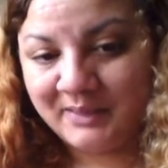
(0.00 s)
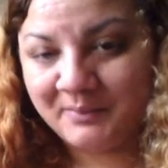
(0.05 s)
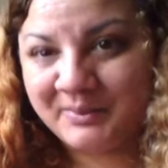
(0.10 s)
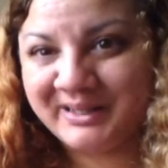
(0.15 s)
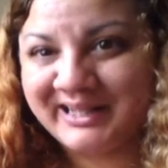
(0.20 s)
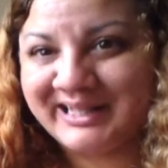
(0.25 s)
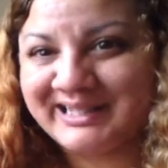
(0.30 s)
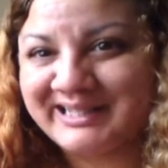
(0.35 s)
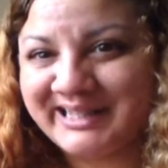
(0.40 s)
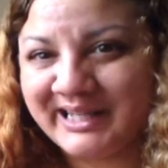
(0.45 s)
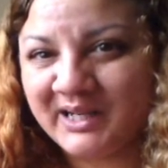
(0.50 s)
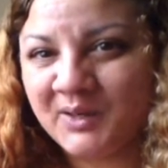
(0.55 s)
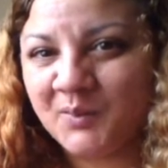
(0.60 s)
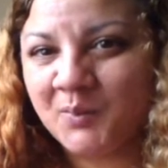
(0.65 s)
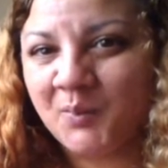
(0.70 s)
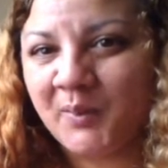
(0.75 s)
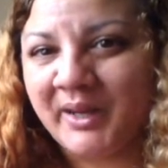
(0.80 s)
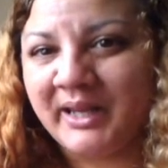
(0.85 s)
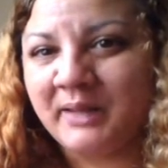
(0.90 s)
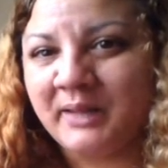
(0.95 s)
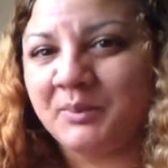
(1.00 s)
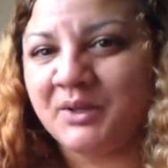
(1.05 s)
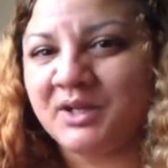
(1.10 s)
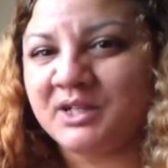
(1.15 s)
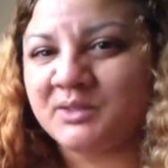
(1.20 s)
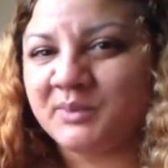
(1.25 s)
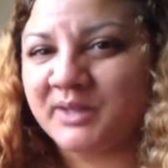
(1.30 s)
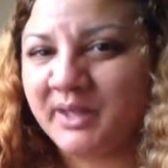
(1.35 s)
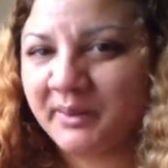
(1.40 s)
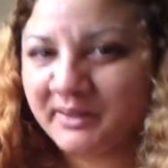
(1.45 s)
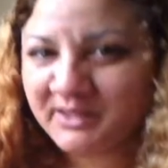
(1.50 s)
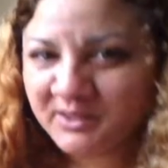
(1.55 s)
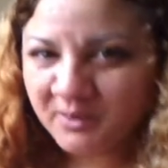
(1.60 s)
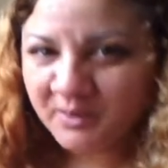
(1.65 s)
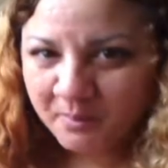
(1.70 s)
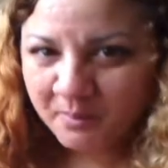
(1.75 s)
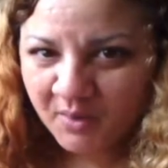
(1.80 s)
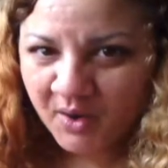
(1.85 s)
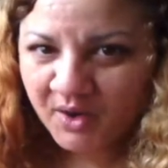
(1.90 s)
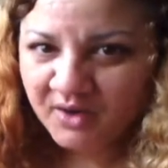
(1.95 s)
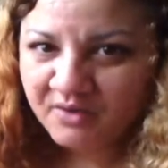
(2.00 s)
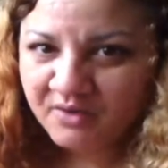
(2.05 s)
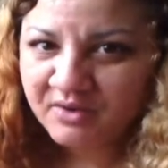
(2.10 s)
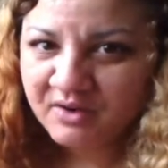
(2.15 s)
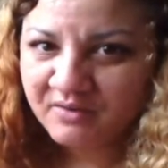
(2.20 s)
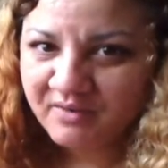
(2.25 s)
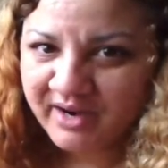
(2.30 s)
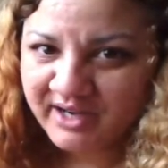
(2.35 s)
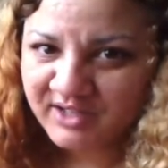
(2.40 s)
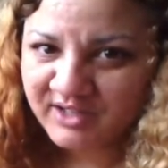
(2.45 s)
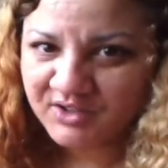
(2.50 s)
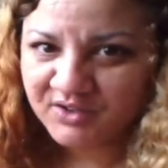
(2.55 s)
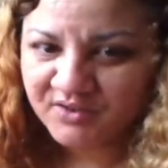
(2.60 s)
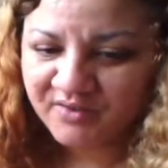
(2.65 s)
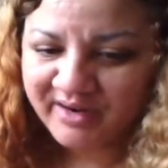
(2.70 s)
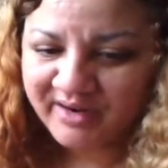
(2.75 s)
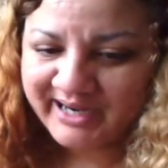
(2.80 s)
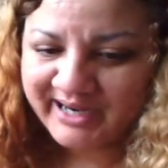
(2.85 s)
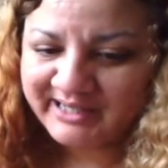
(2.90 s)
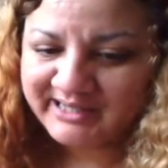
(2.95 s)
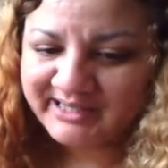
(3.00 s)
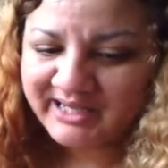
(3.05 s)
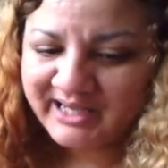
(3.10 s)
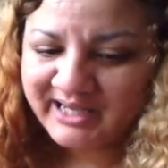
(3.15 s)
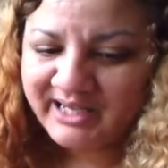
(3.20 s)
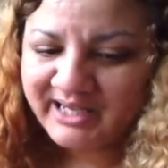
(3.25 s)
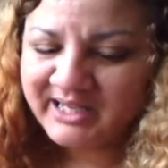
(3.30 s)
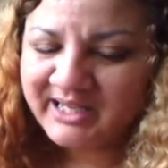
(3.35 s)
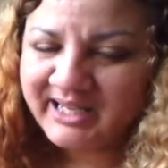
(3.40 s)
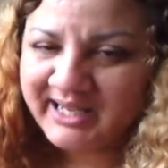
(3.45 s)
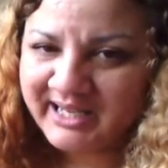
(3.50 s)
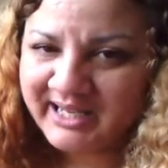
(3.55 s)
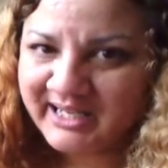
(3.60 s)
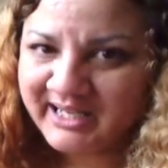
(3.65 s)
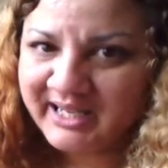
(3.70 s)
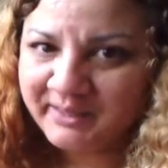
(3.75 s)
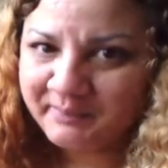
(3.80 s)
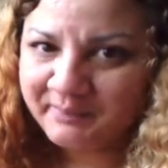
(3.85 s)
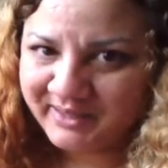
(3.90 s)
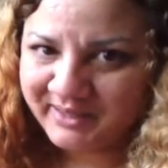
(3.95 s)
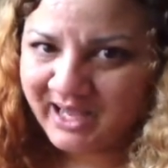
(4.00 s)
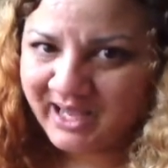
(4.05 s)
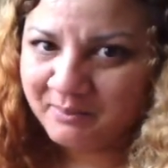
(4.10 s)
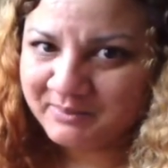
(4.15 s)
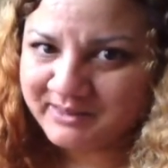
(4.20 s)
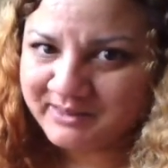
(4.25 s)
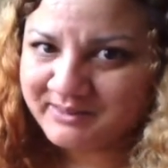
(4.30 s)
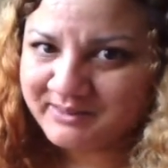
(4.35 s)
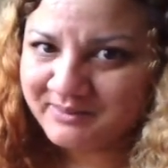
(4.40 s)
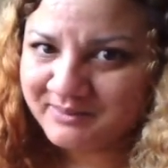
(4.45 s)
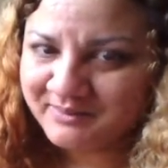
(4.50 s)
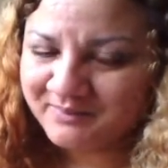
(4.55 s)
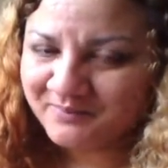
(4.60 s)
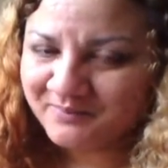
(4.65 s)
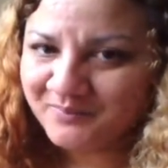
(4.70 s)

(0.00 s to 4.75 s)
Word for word: but the second week because we go into a mercury retrograde it, it becomes